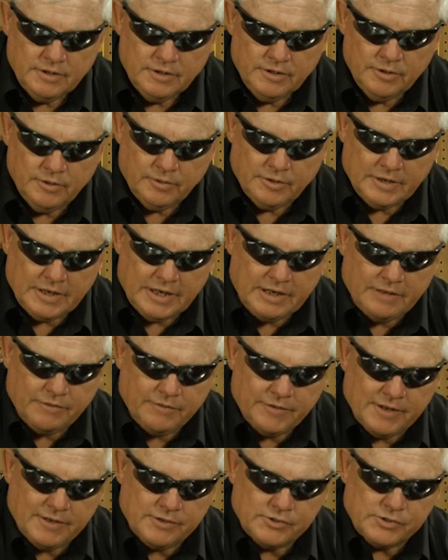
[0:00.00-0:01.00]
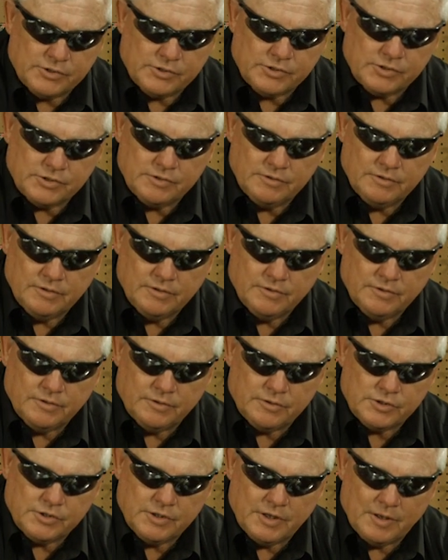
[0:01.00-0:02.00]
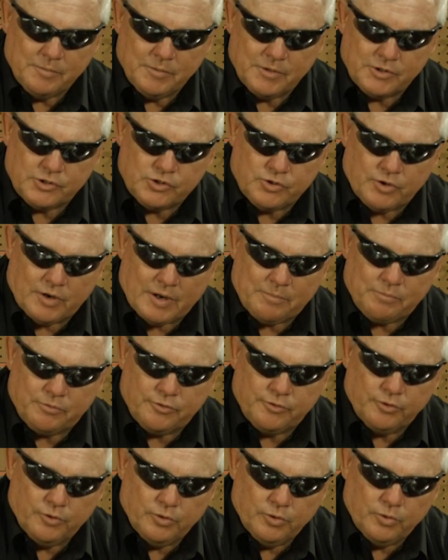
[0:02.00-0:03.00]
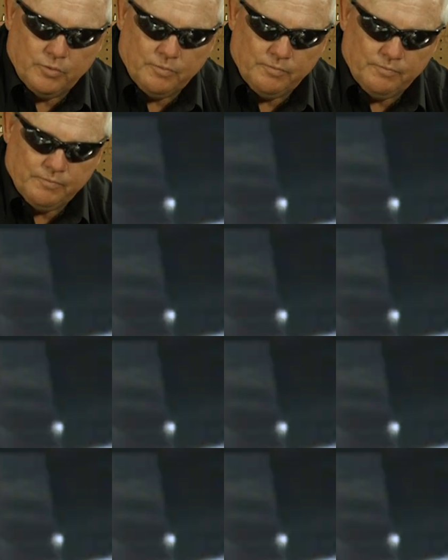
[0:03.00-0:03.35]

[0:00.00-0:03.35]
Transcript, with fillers: You know, at 80 thousandths, there's not much drop through,